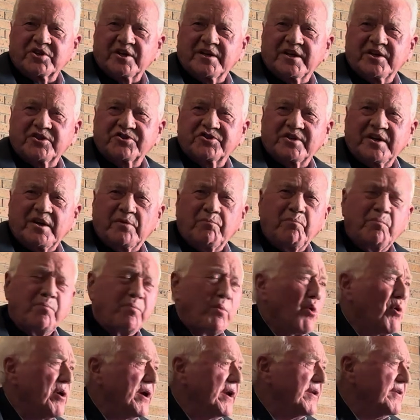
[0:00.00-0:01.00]
are the 7
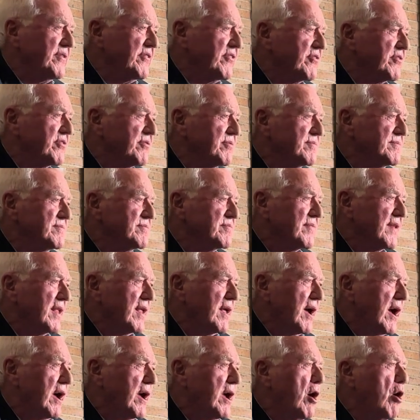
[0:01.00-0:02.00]
points.
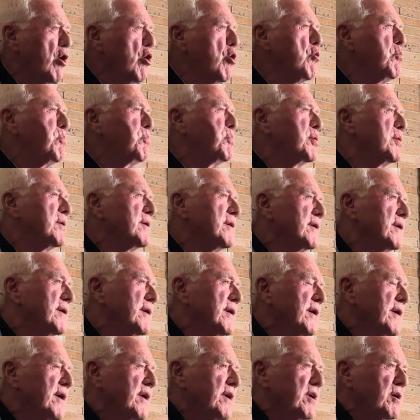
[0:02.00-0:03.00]
I hope
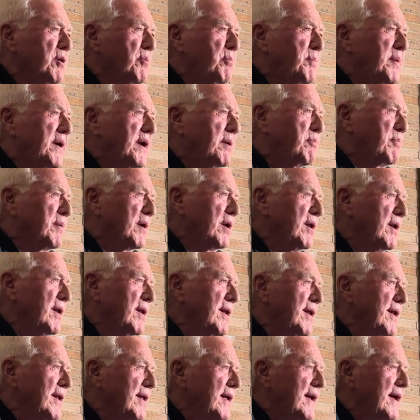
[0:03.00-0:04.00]
you
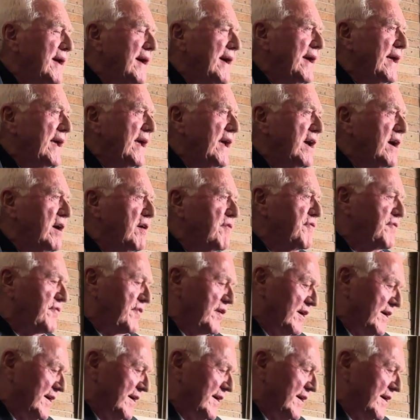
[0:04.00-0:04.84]
people have